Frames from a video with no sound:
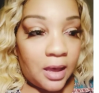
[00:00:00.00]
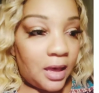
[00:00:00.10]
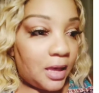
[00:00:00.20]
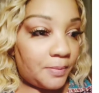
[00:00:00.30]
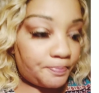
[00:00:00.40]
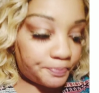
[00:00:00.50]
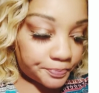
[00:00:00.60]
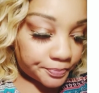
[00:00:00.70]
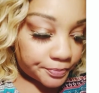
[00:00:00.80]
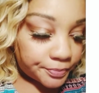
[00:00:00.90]
Um,
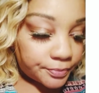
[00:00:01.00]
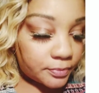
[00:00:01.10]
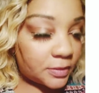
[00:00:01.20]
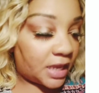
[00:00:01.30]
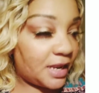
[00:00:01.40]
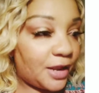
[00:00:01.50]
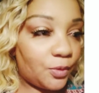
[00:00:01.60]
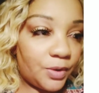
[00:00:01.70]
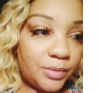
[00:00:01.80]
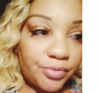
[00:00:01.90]
and I
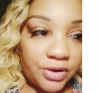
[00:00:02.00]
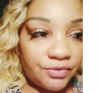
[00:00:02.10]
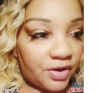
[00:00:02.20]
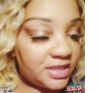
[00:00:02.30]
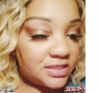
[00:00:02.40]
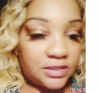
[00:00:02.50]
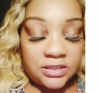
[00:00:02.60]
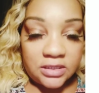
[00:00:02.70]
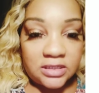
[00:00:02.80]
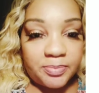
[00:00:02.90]
don't want to bring race
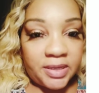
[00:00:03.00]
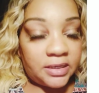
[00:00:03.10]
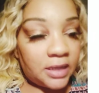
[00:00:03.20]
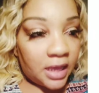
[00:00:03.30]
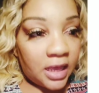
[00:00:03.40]
into this, but